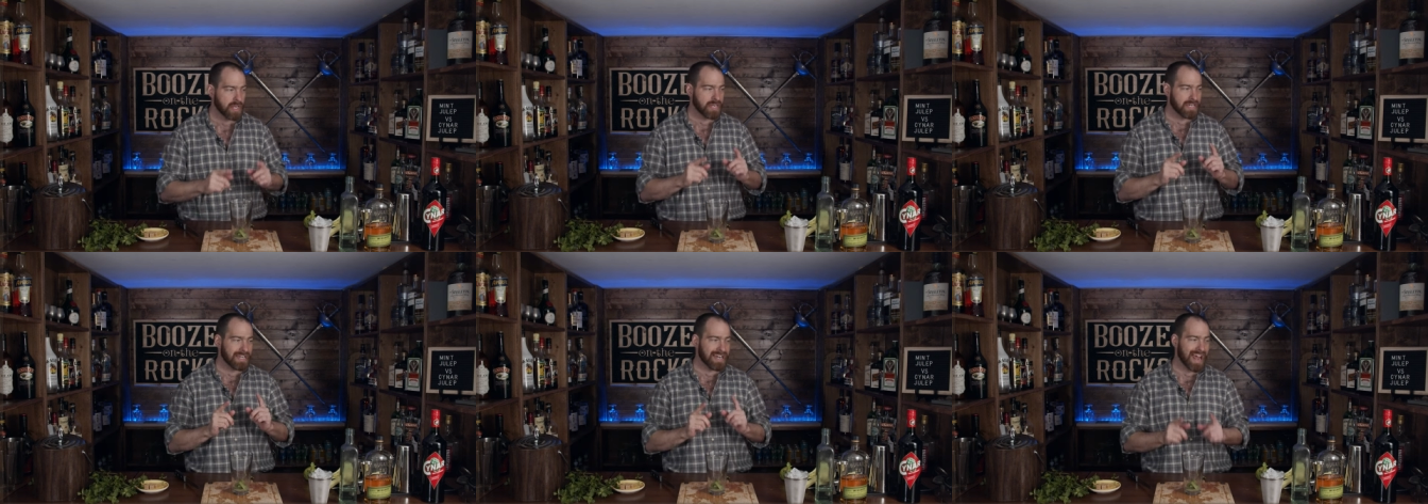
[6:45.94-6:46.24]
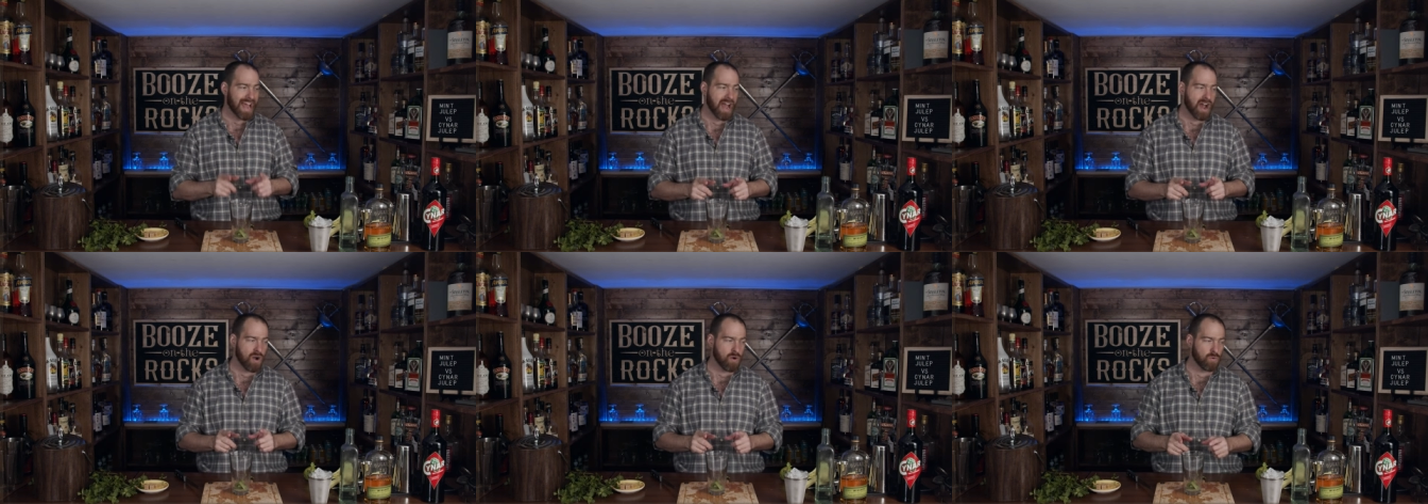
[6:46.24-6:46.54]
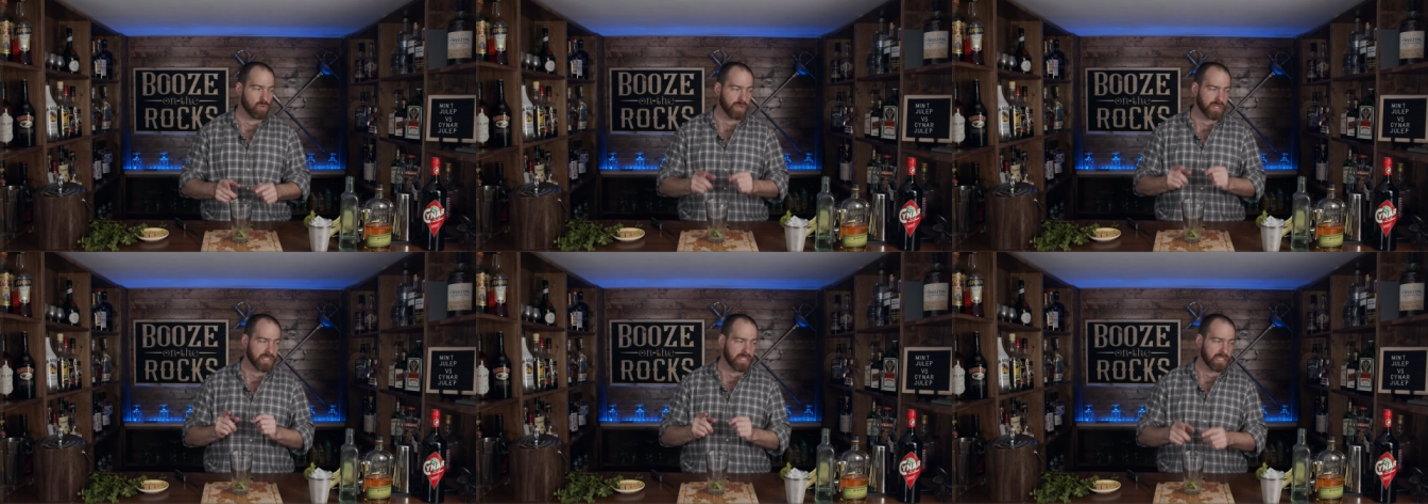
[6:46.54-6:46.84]
Now
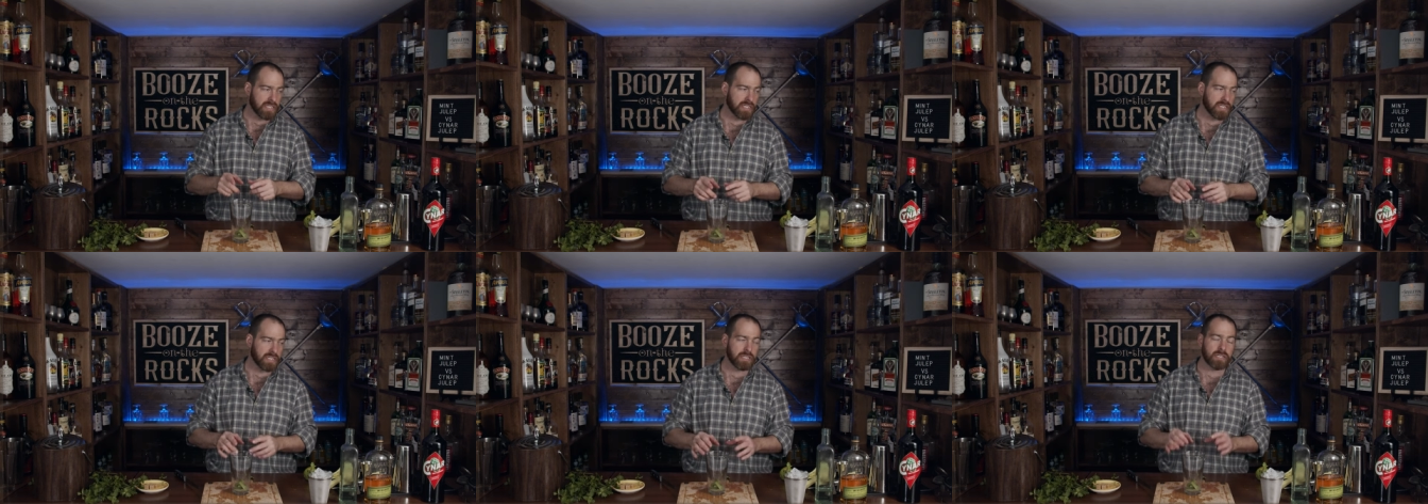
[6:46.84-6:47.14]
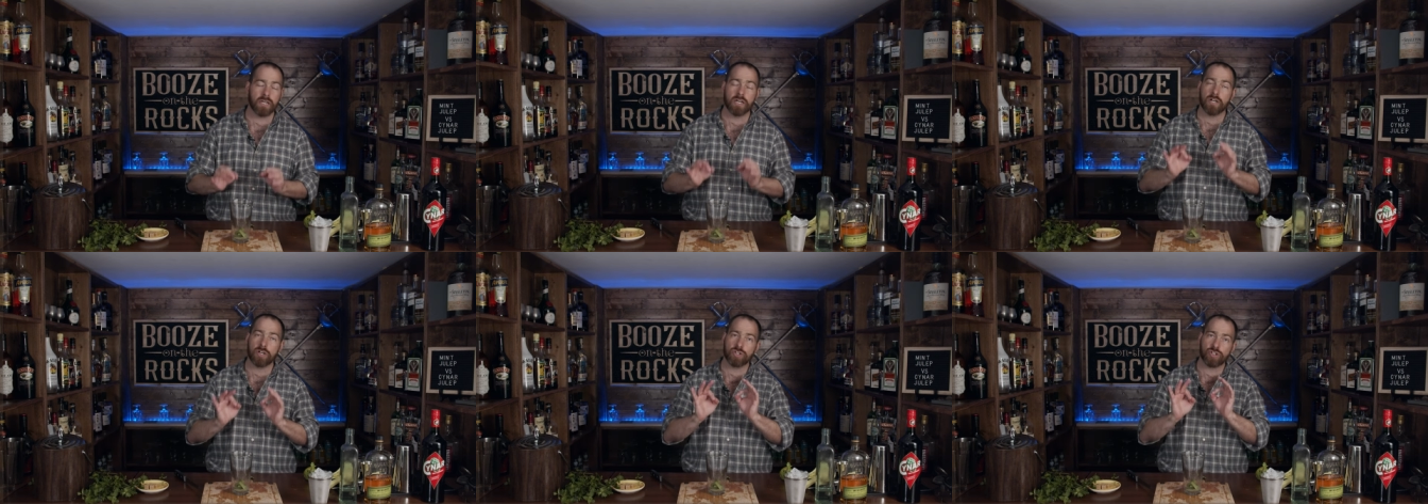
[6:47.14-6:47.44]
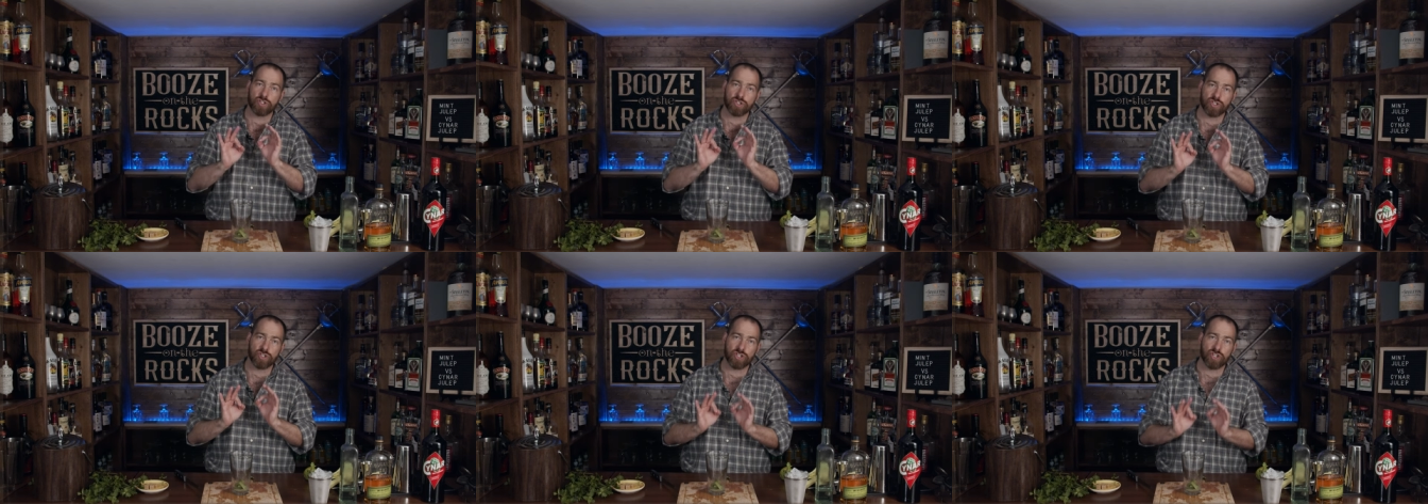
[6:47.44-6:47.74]
we need
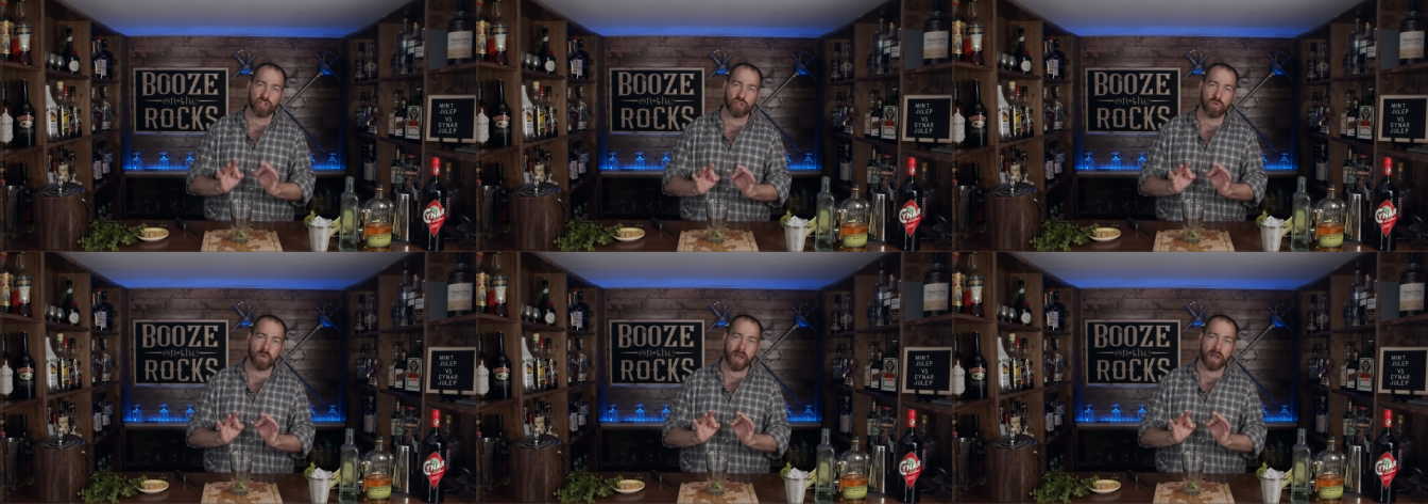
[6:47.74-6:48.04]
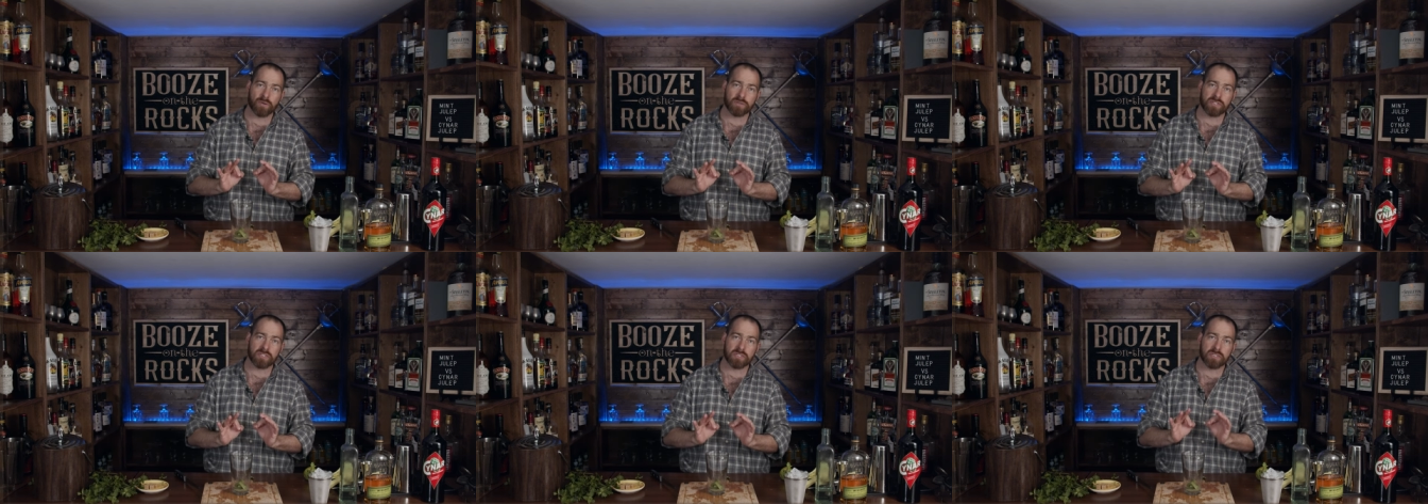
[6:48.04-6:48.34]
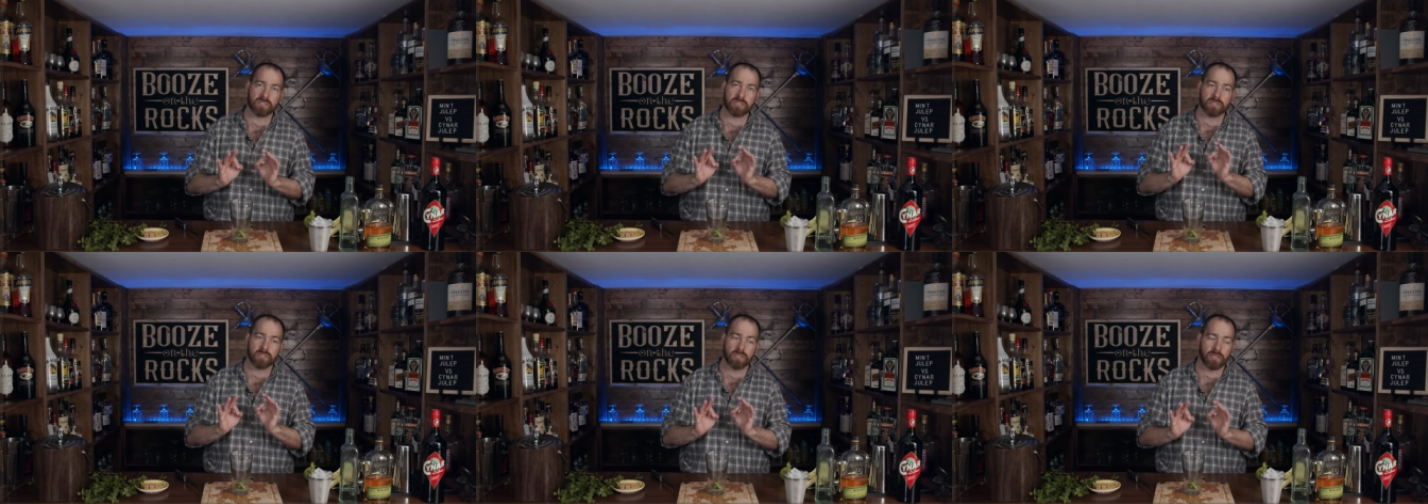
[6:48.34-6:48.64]
two
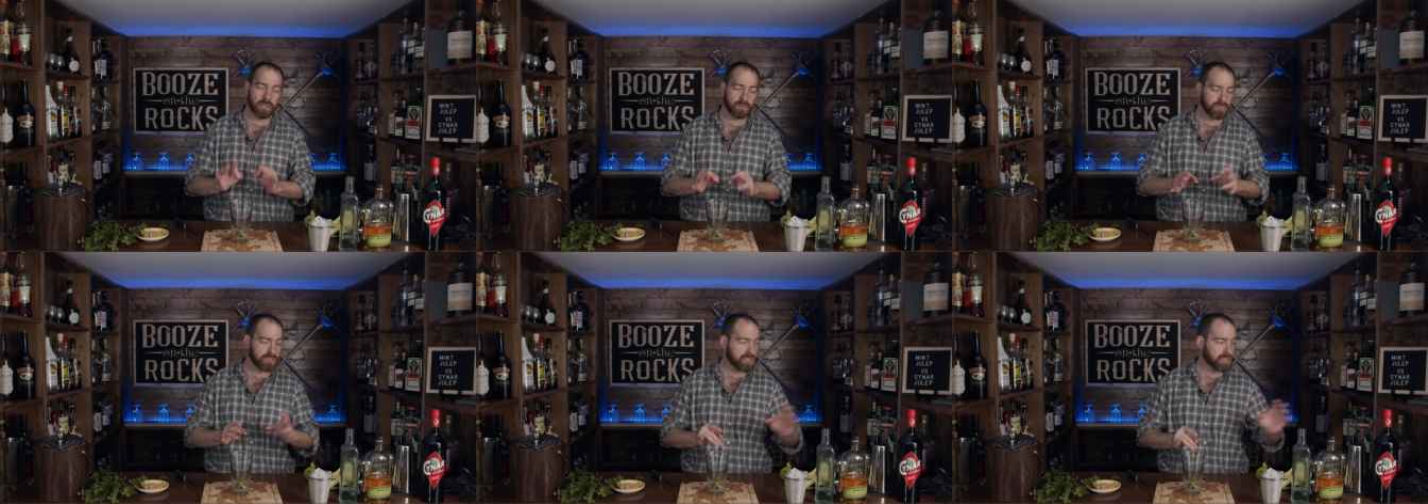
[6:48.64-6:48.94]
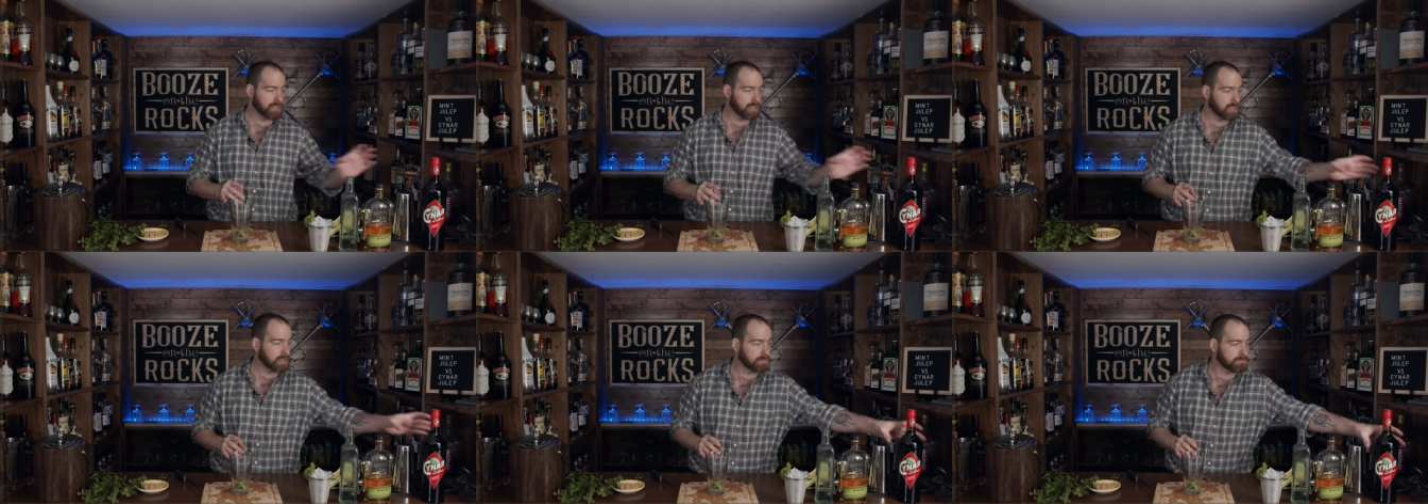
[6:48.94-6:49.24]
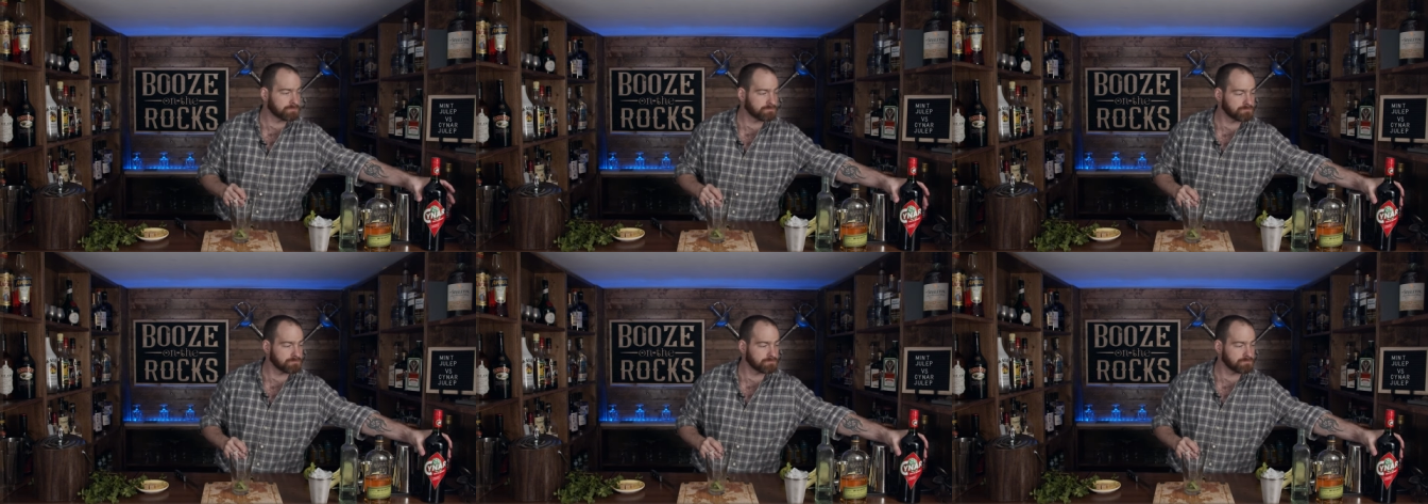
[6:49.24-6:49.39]
ounces of Cynar.